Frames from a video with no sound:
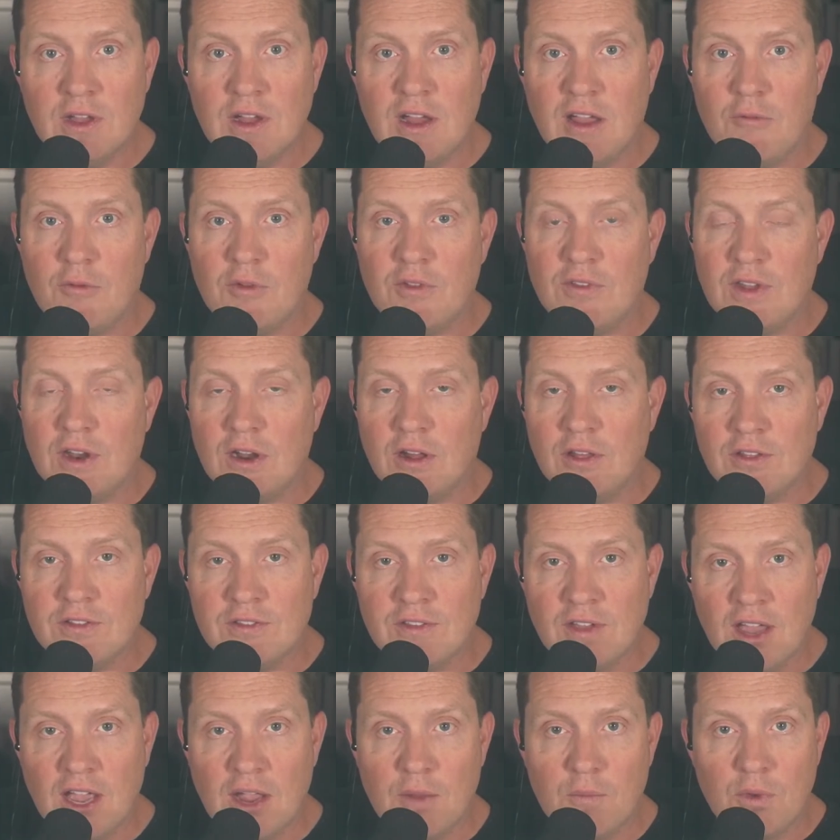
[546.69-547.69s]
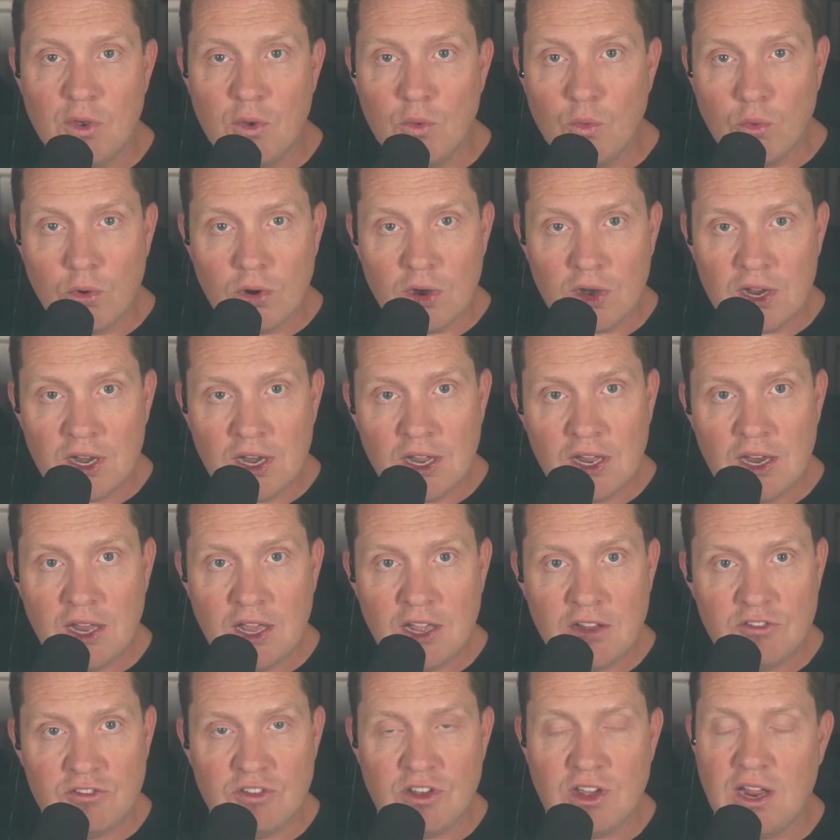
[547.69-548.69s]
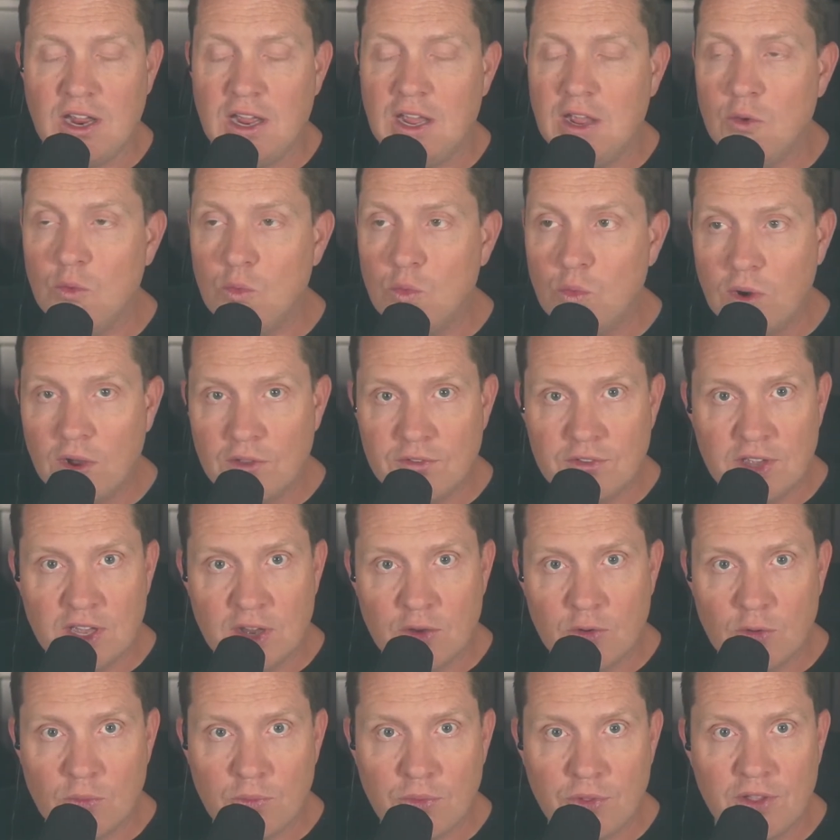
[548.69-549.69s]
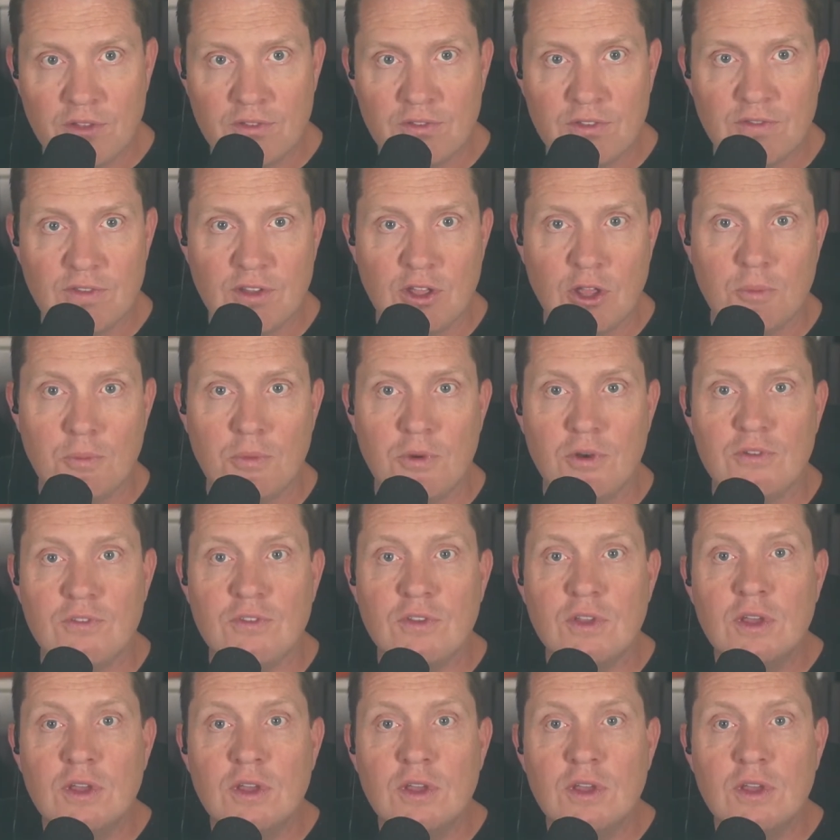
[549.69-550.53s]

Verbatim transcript: I've been saying all the time we weren't going to hit AGI, it wasn't going to replace developers.